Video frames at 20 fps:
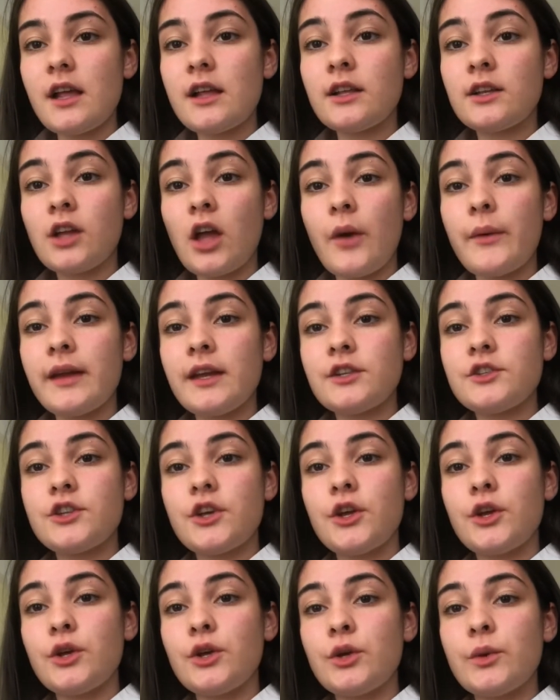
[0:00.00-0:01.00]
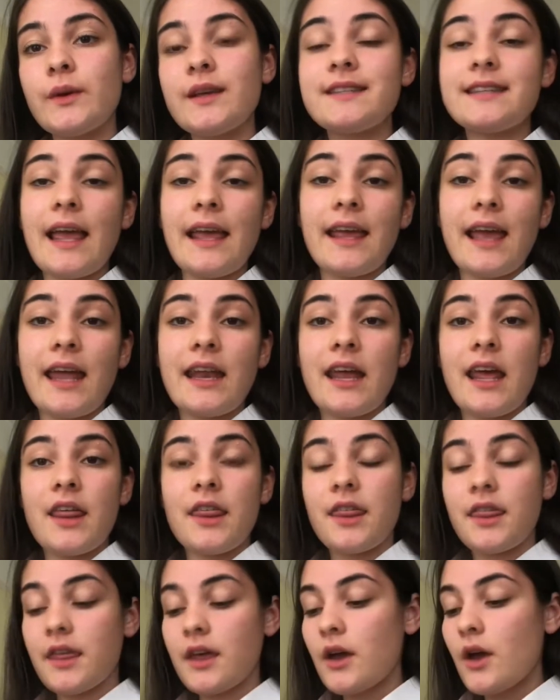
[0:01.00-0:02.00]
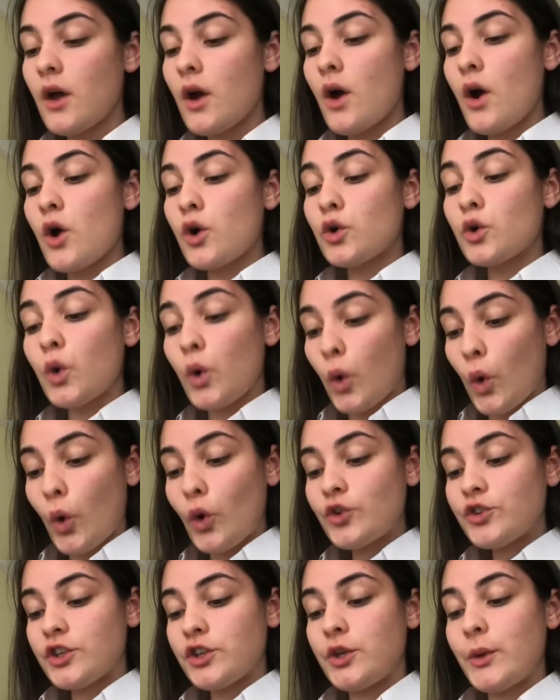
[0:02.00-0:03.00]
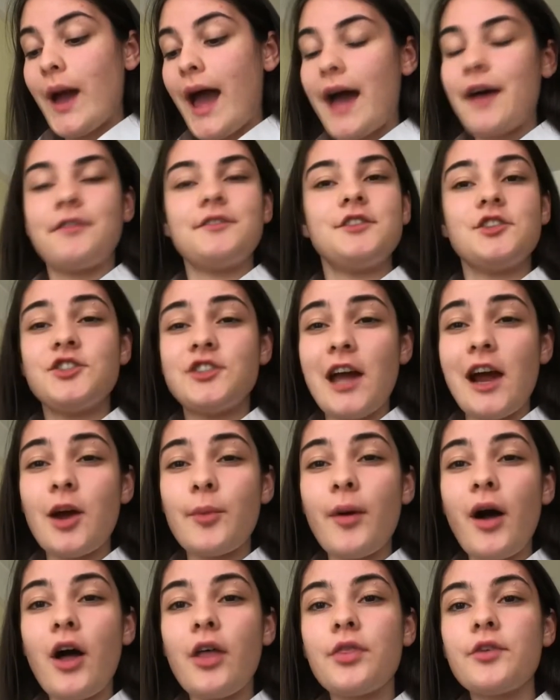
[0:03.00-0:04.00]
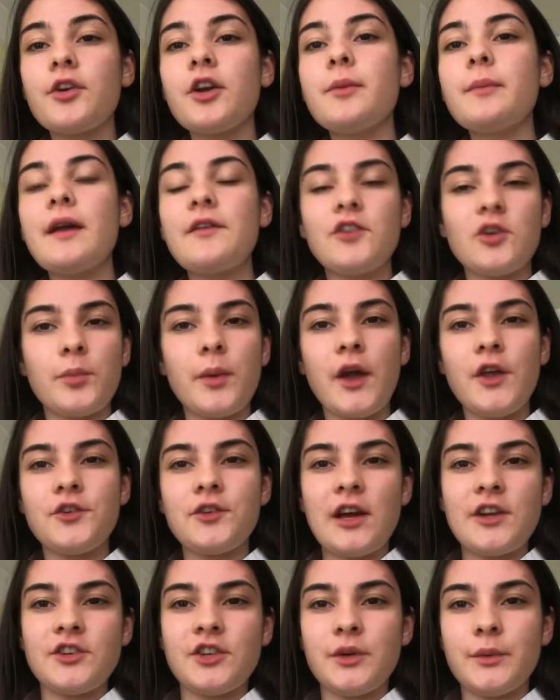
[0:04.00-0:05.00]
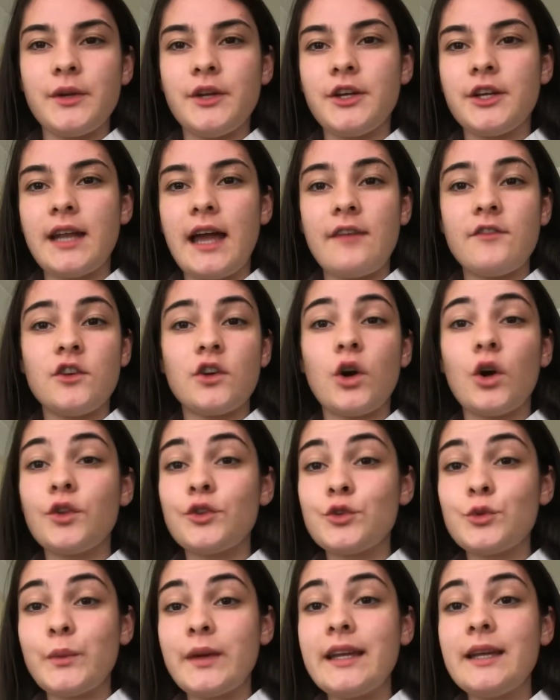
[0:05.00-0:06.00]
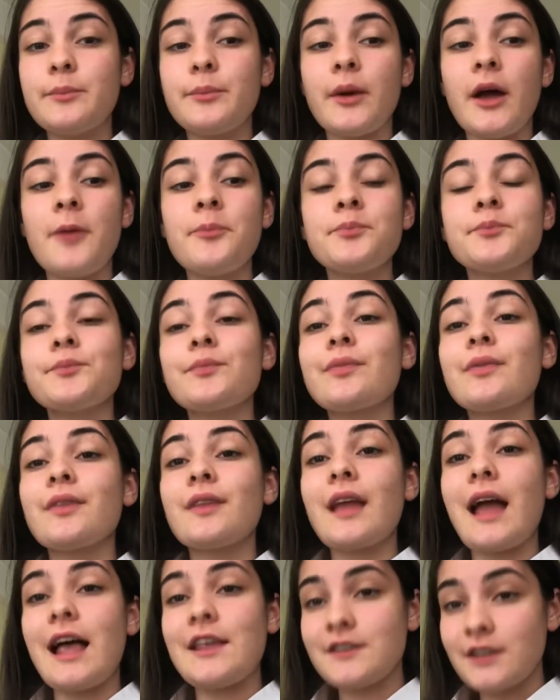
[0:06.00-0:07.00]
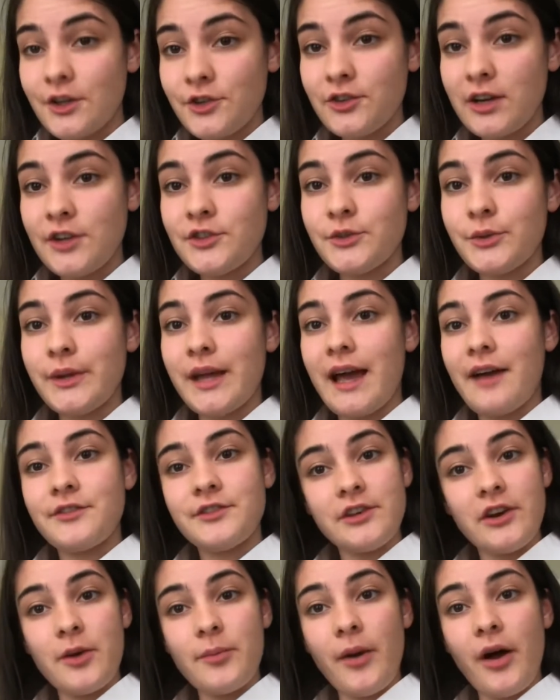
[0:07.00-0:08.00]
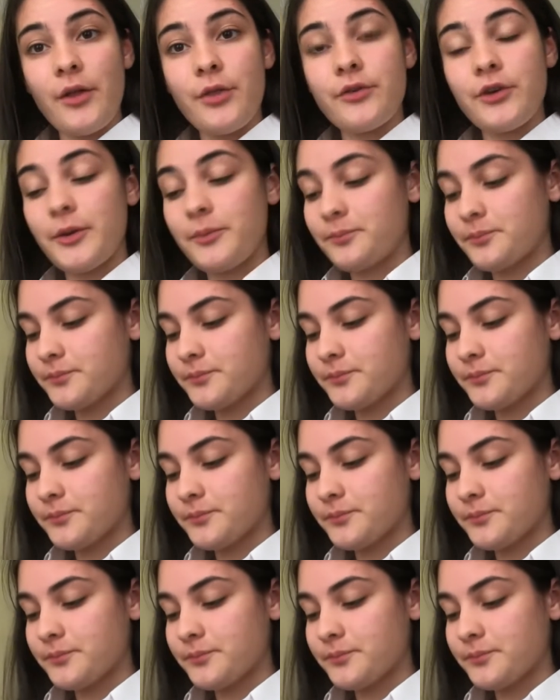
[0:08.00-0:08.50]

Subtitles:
going to Senghennydd Court, you have to share a bathroom. If you're a postgraduate, you can have your ensuite, but as an undergraduate, you have to share a bathroom.